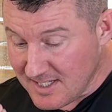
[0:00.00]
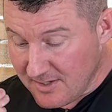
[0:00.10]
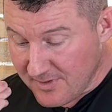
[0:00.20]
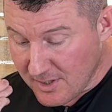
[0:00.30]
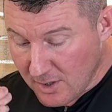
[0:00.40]

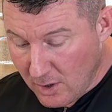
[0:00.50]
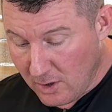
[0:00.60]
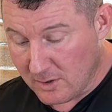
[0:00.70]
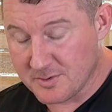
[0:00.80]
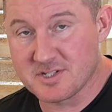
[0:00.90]
even
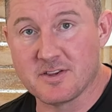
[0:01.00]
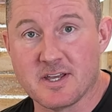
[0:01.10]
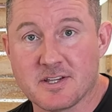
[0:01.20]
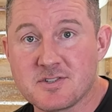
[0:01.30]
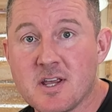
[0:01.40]
close to
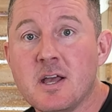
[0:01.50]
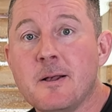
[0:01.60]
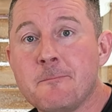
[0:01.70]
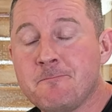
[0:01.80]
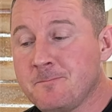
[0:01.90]
this.
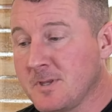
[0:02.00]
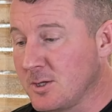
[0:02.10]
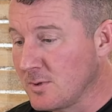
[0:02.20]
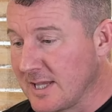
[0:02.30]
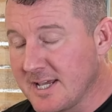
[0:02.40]

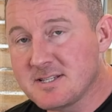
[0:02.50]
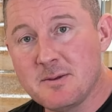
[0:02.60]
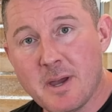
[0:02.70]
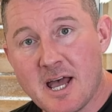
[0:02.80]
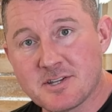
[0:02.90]
You lazy
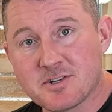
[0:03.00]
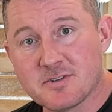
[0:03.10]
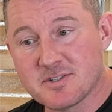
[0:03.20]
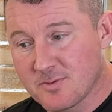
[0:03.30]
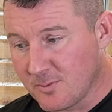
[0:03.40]

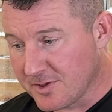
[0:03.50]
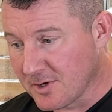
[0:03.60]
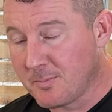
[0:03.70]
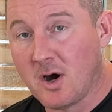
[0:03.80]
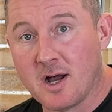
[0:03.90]
bastards with
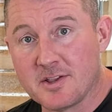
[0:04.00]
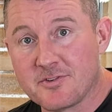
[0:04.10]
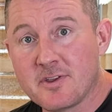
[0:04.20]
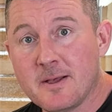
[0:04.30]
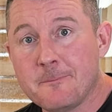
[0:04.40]
your pods.
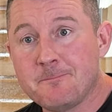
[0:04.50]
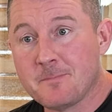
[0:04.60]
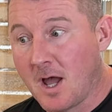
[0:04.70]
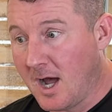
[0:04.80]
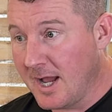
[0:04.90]

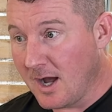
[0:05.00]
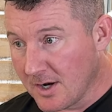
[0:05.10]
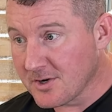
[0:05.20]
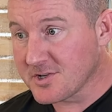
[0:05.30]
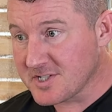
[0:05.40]
I
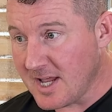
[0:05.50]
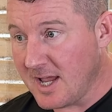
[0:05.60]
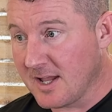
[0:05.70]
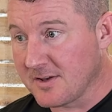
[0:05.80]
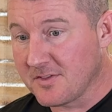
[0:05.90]

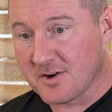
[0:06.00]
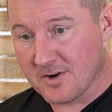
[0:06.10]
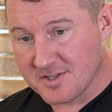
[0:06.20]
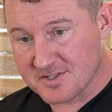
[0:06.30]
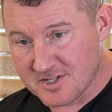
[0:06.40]
understand there
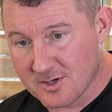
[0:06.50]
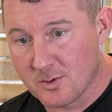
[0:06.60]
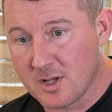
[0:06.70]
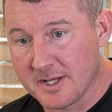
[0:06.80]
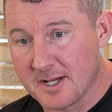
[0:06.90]
is zero
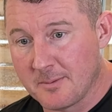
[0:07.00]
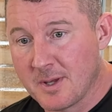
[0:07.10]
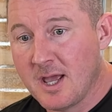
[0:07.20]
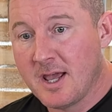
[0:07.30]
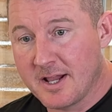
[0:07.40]
cleanup,
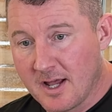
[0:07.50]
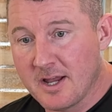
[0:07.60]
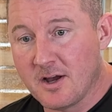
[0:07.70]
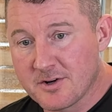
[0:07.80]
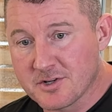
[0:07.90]
and I
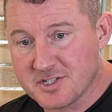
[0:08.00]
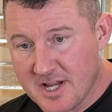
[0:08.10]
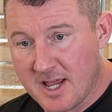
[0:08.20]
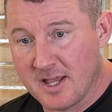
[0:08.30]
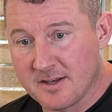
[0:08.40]

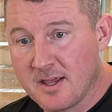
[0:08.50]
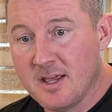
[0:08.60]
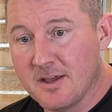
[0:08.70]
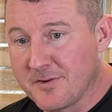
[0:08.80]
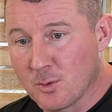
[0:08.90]
understand
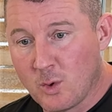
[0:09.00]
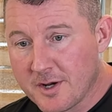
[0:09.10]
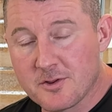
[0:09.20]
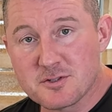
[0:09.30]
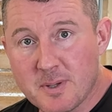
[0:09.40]
if you're one
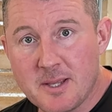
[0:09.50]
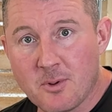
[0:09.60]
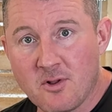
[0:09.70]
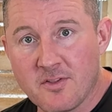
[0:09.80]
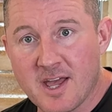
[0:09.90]
of those
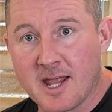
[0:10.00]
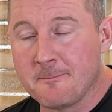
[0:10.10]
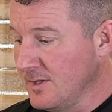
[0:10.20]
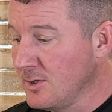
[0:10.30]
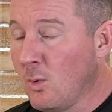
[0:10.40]
people
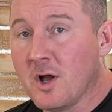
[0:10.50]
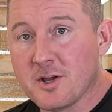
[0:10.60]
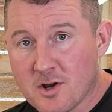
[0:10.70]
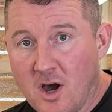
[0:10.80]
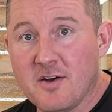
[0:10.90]
that you want
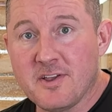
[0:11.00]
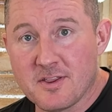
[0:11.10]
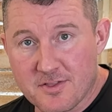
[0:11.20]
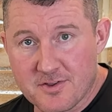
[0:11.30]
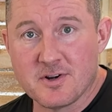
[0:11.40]
your coffee
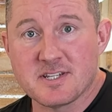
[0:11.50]
in 30